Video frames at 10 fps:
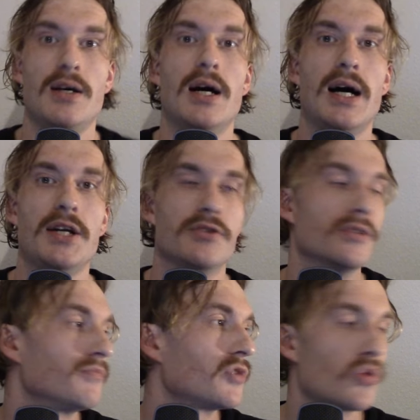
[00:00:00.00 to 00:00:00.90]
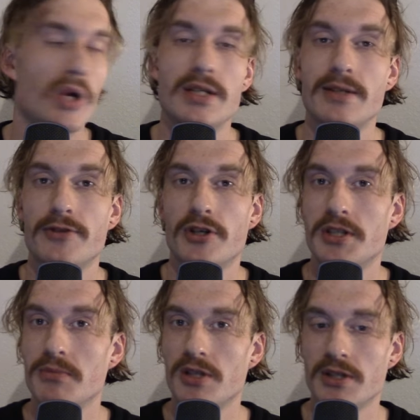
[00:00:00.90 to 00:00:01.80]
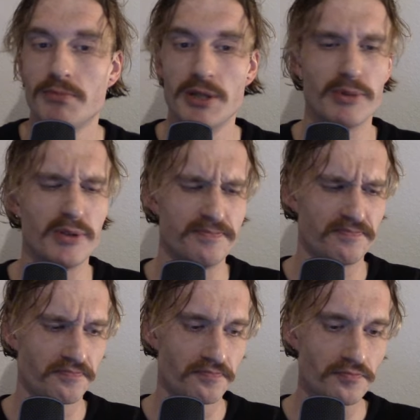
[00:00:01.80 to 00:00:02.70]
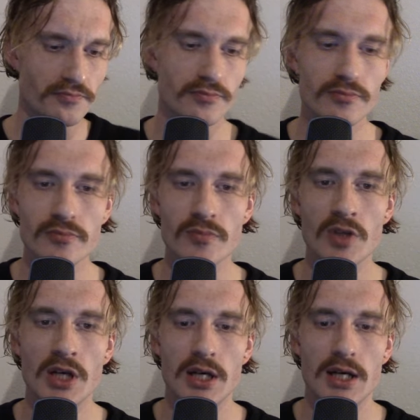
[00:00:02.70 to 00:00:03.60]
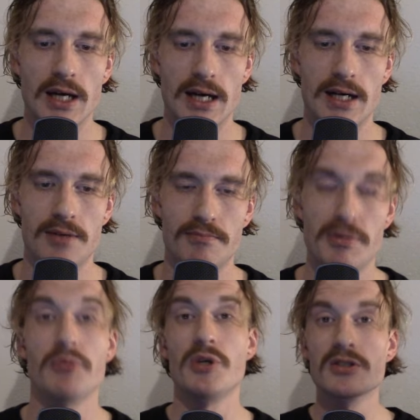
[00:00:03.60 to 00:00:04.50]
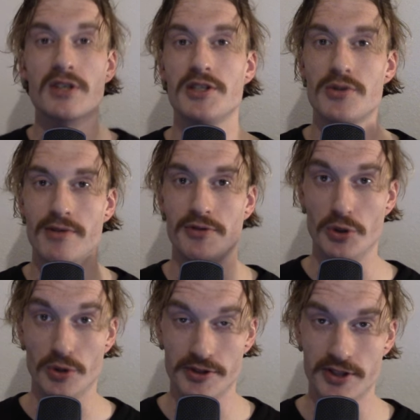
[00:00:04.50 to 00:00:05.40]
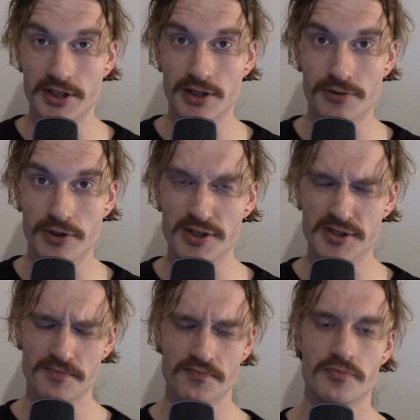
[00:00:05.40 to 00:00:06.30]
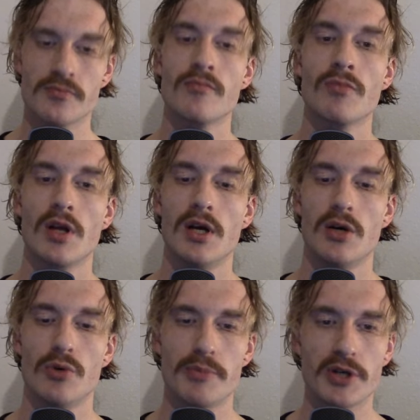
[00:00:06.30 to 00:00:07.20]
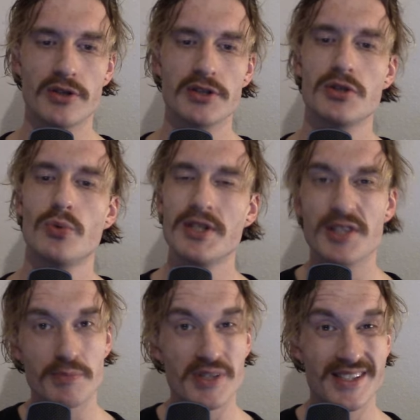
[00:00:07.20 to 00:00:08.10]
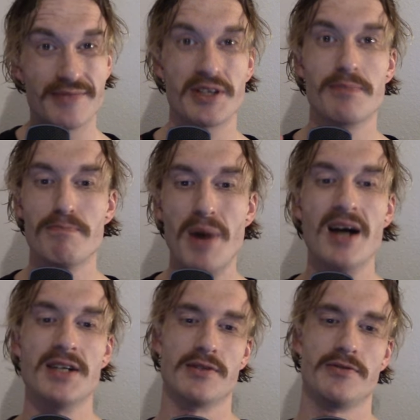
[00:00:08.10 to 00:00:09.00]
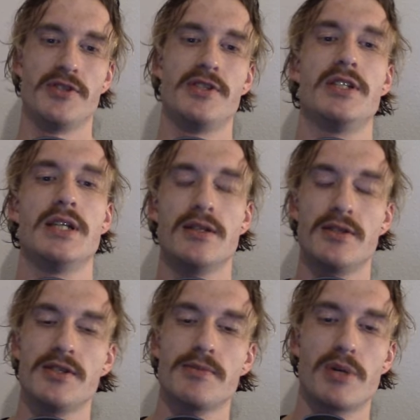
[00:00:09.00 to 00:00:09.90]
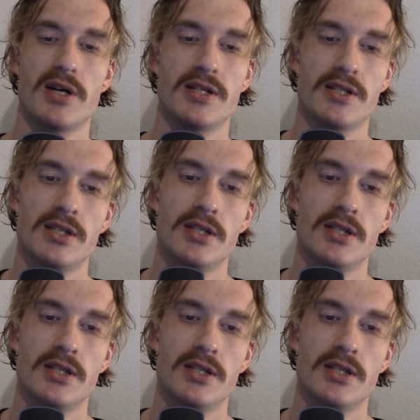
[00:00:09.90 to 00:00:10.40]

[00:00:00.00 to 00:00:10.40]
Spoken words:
I don't know, 20, 30 million people. But we're not going to travel the whole city, of course. We'll be going to one specific part of the city, and this part